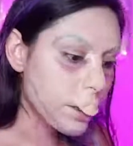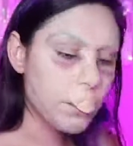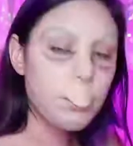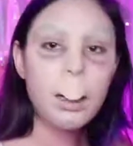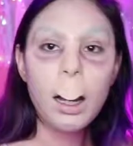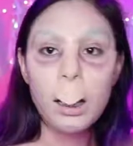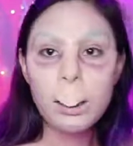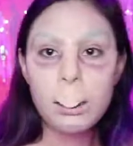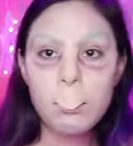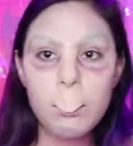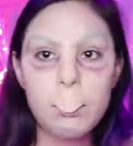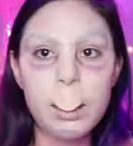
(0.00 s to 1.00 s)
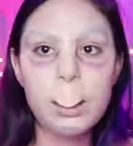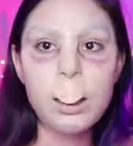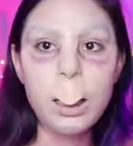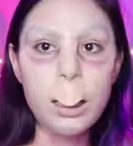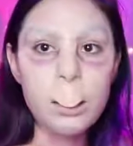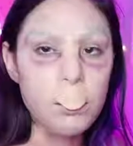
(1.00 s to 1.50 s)
right, I'm gonna hide some of my
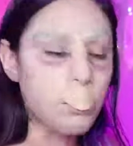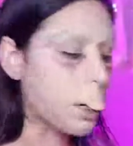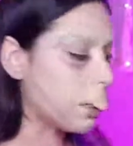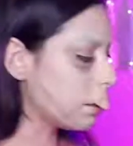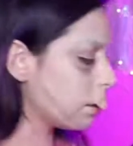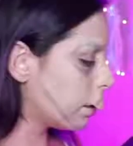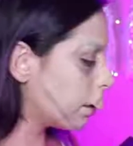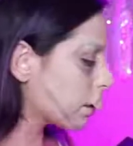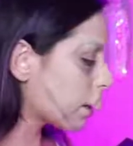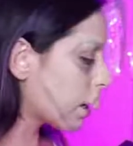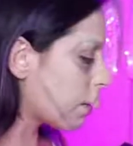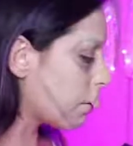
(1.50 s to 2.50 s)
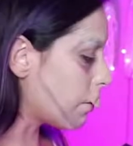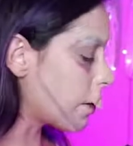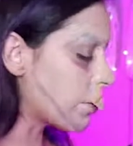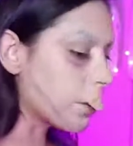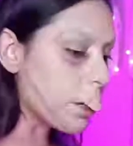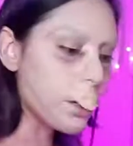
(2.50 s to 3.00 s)
chin as well. It looks like I have a
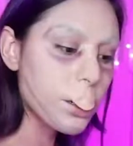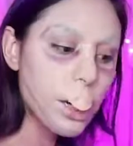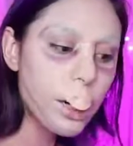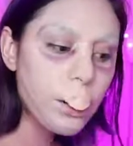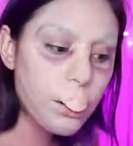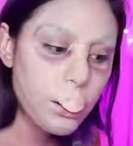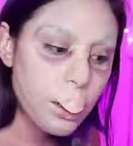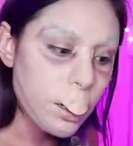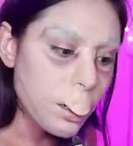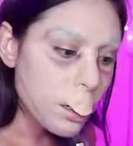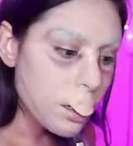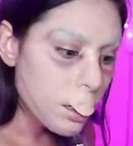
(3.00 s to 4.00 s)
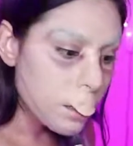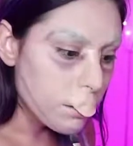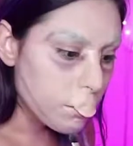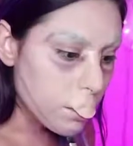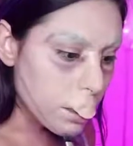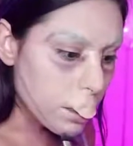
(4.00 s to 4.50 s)
5 o'clock shadow,
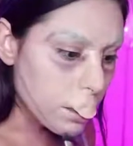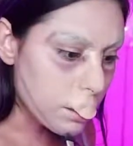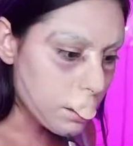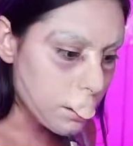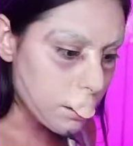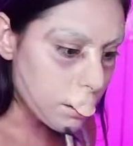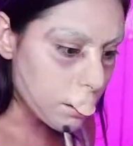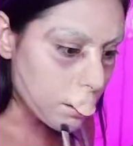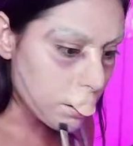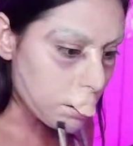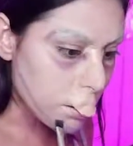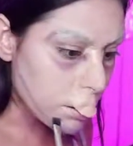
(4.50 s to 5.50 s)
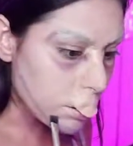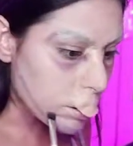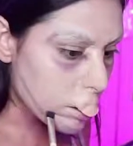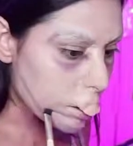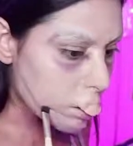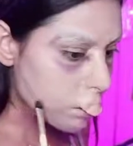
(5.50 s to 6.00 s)
but
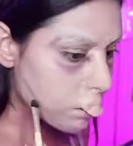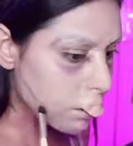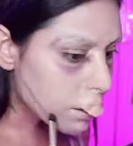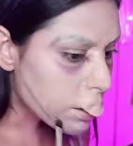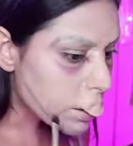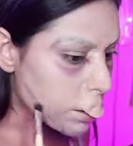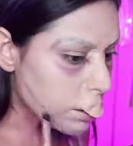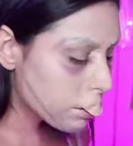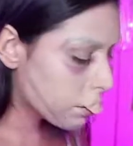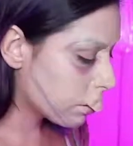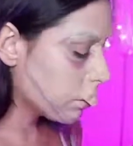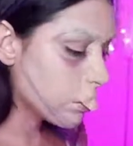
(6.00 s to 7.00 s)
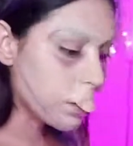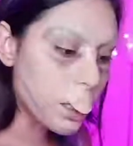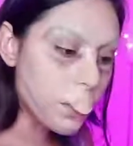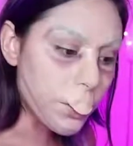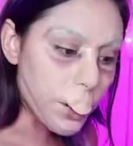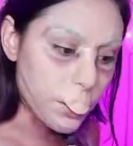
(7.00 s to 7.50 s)
don't worry, we're
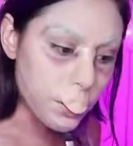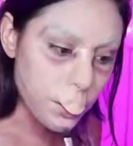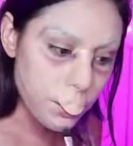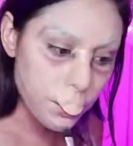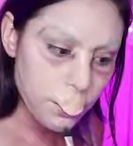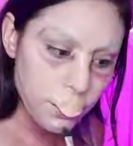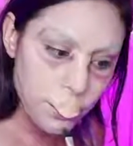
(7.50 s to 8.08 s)
gonna fix it.